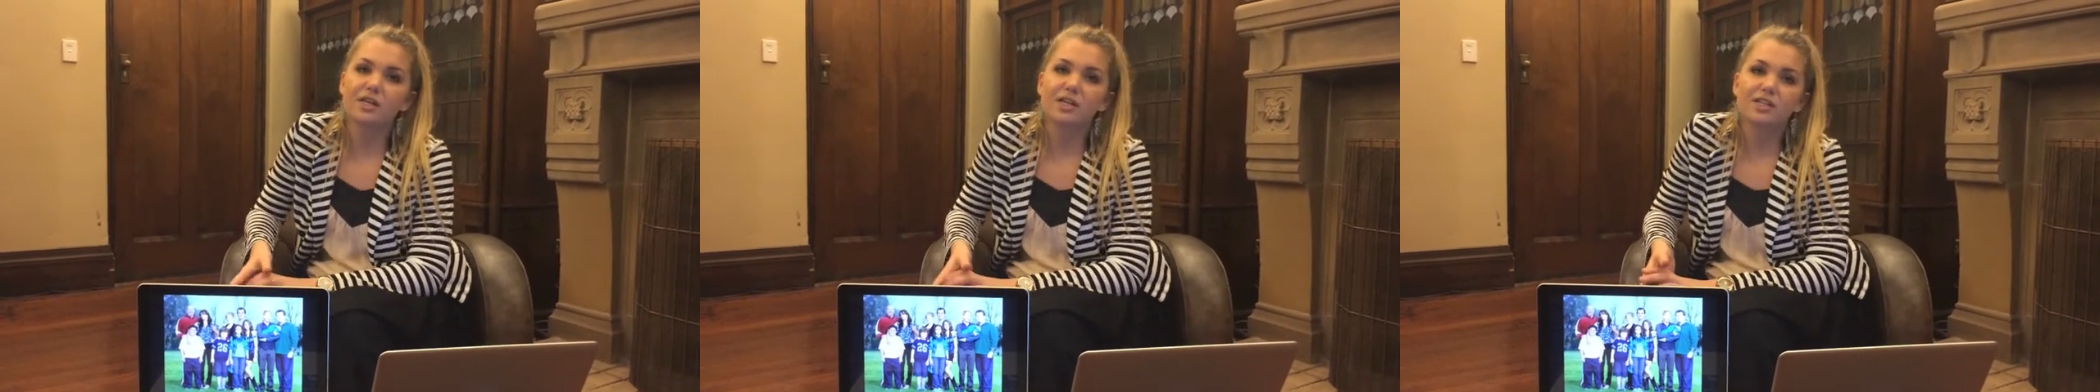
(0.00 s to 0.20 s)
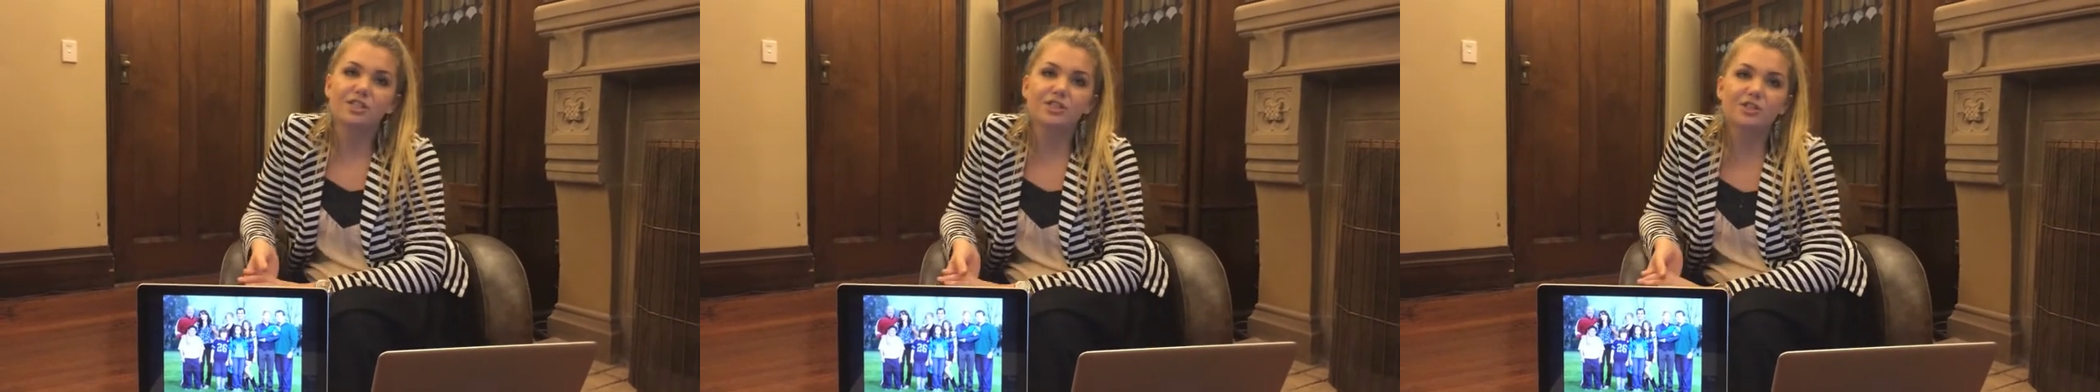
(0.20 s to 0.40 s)

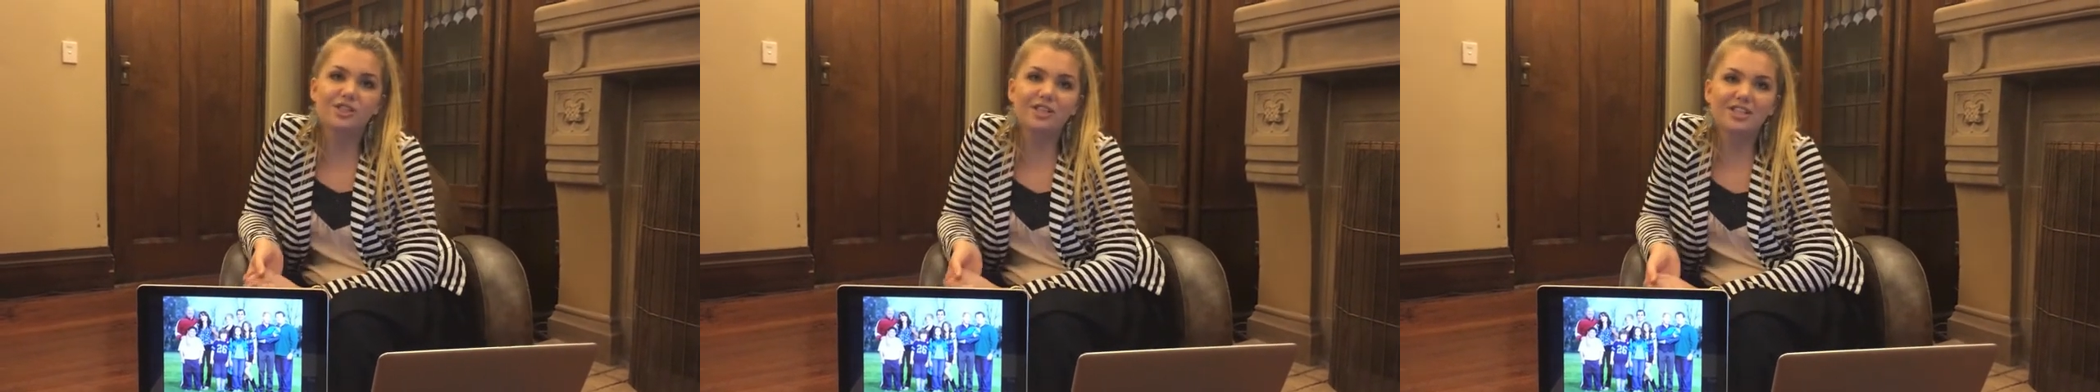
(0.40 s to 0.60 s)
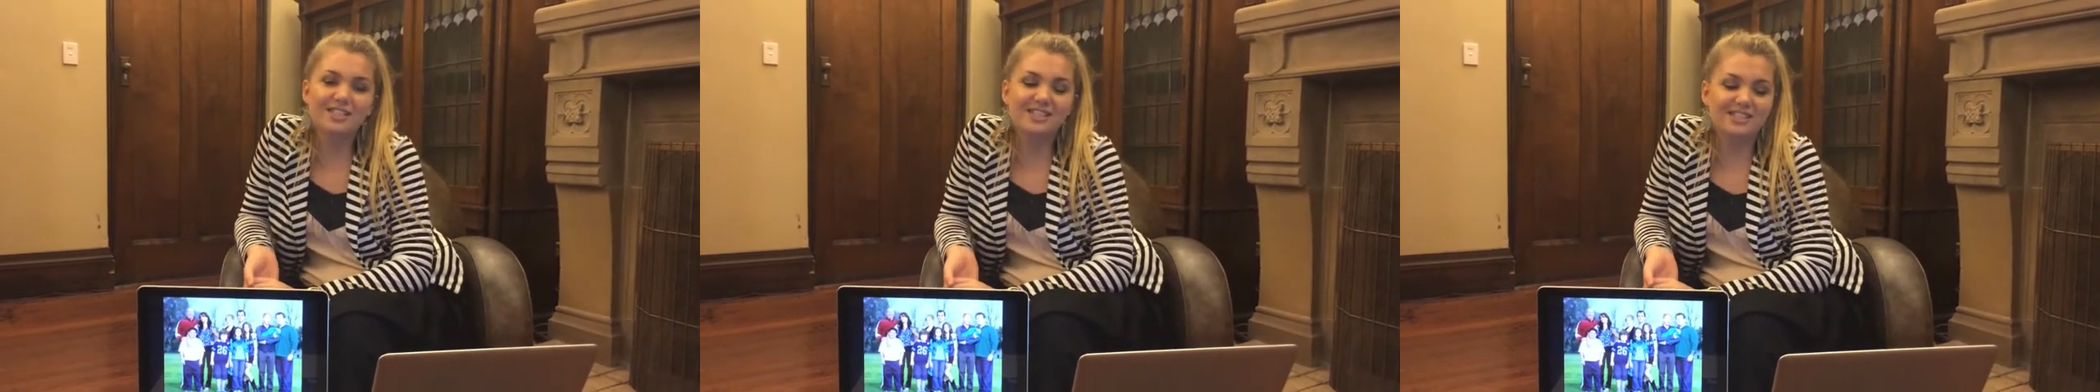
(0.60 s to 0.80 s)

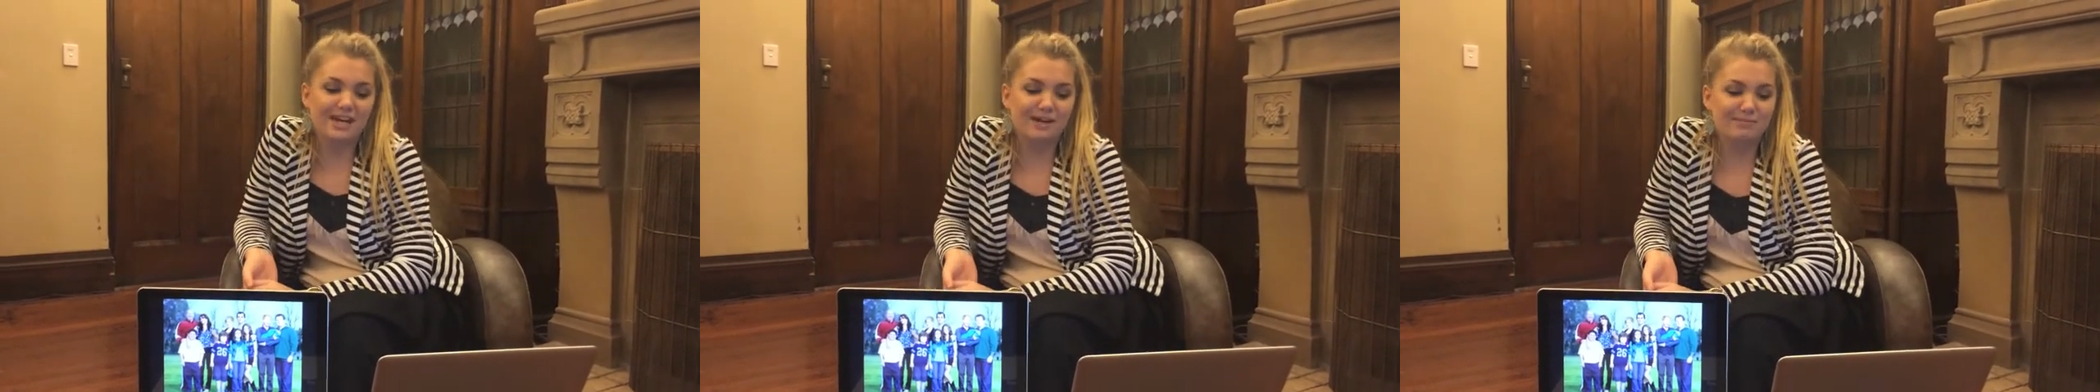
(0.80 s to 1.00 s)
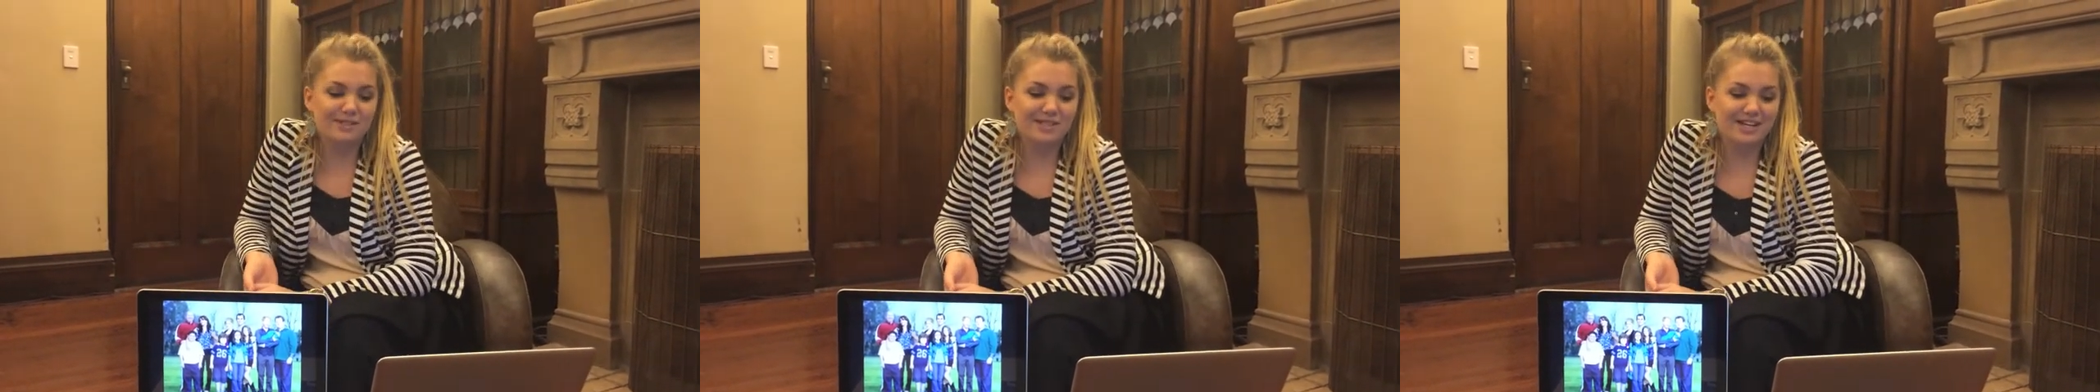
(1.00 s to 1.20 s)
Children in
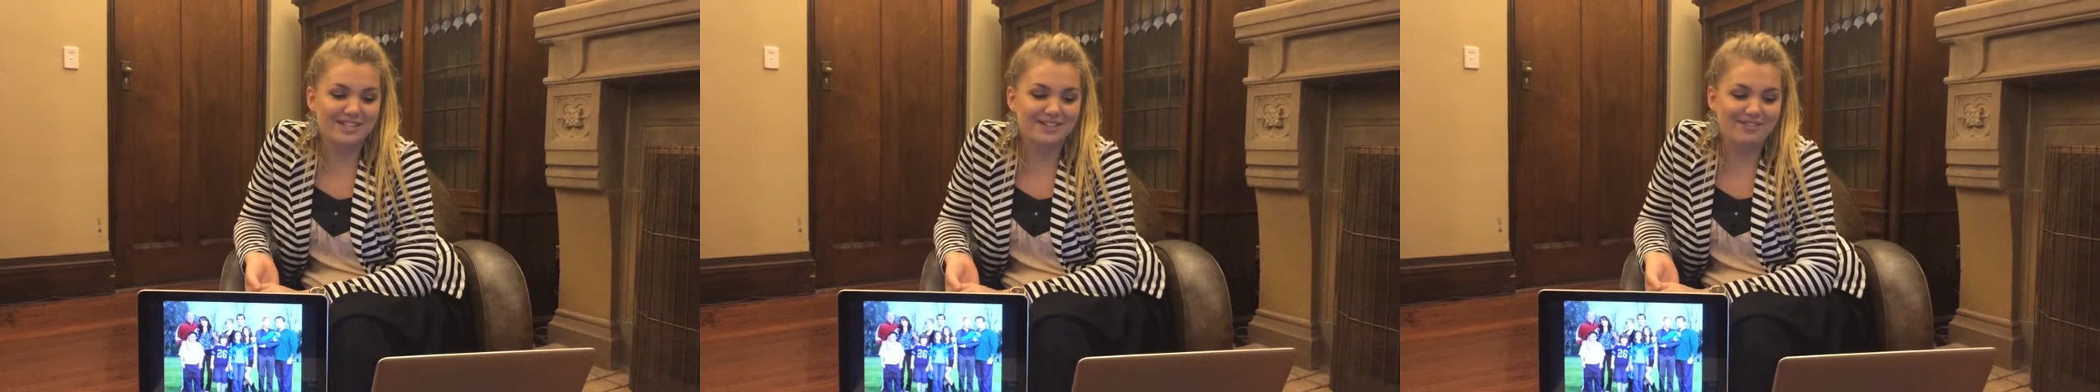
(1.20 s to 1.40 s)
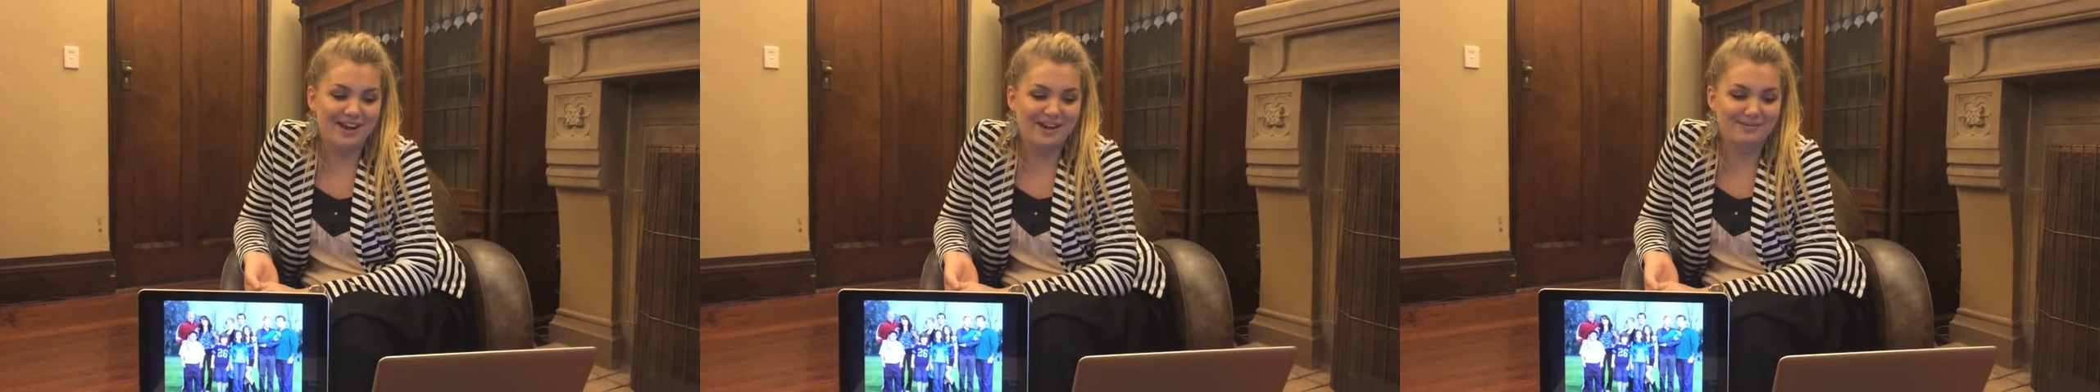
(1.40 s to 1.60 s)

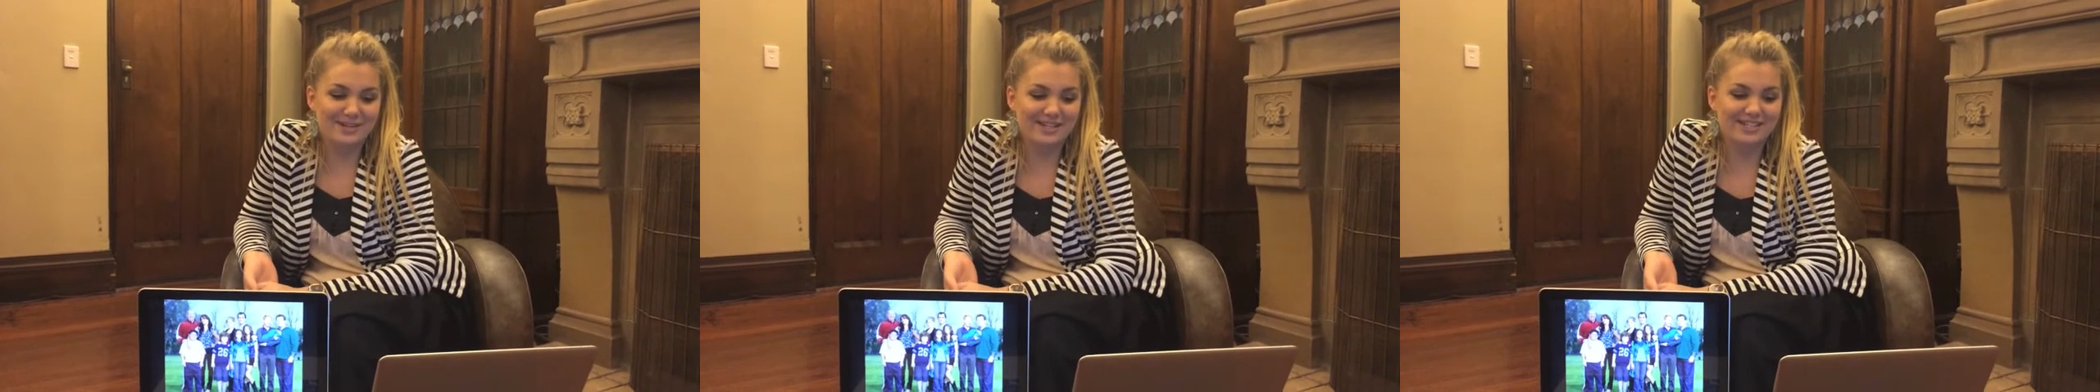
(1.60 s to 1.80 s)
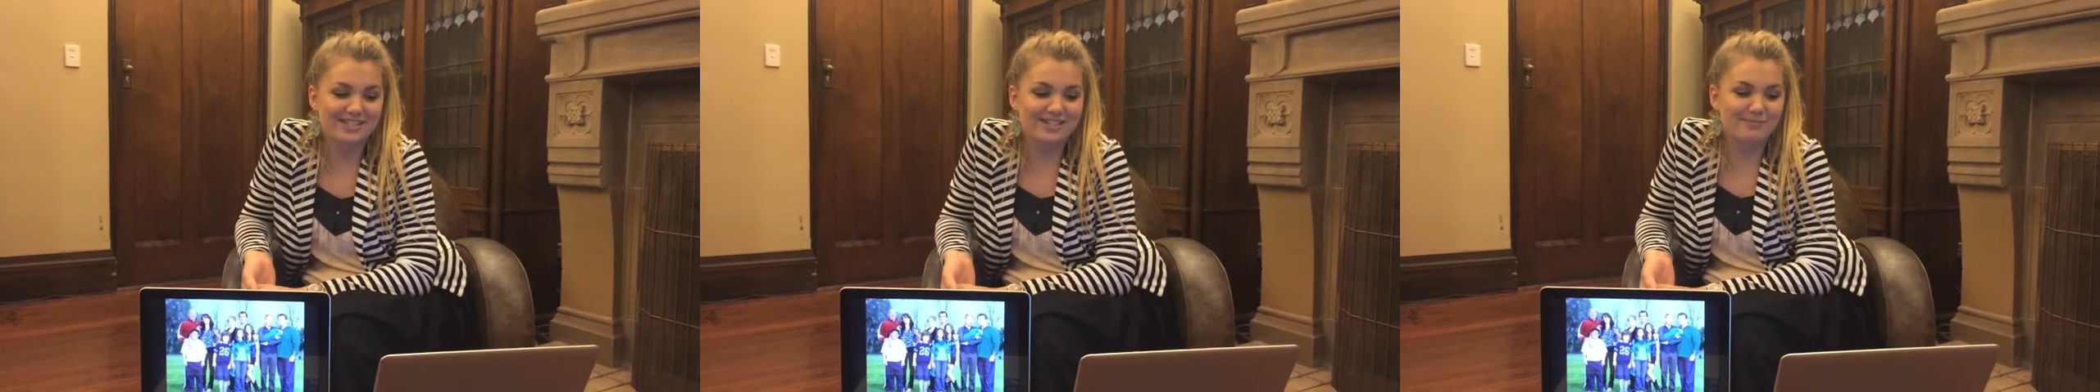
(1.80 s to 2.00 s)
same-sex
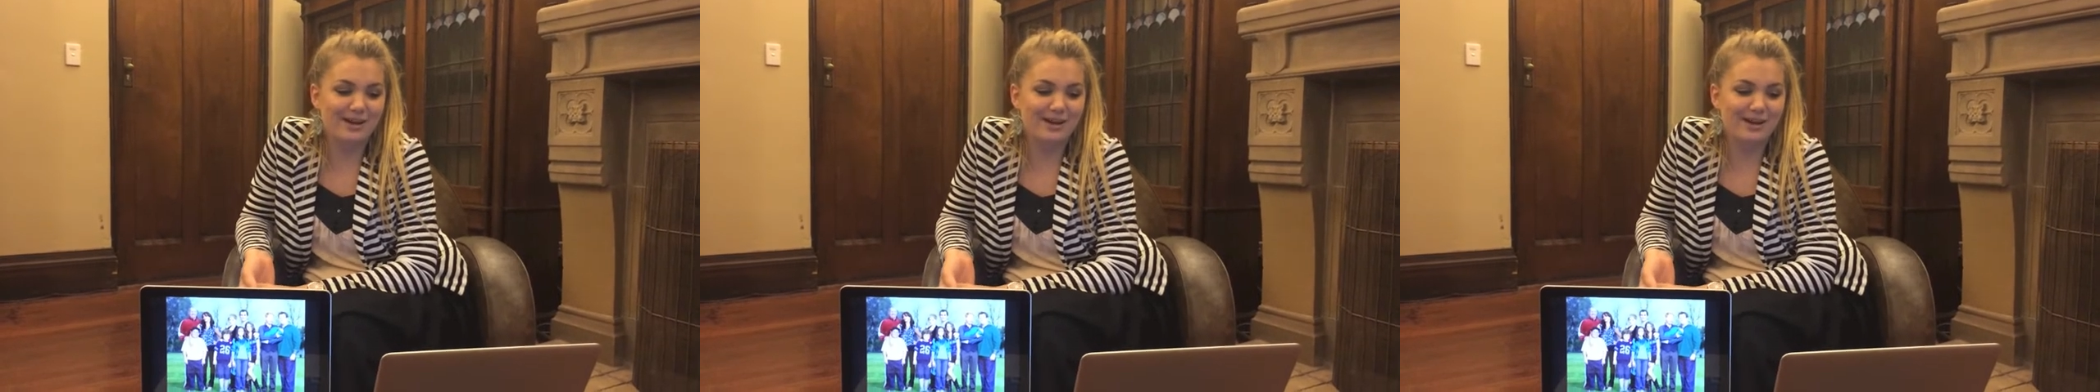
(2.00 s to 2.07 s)
families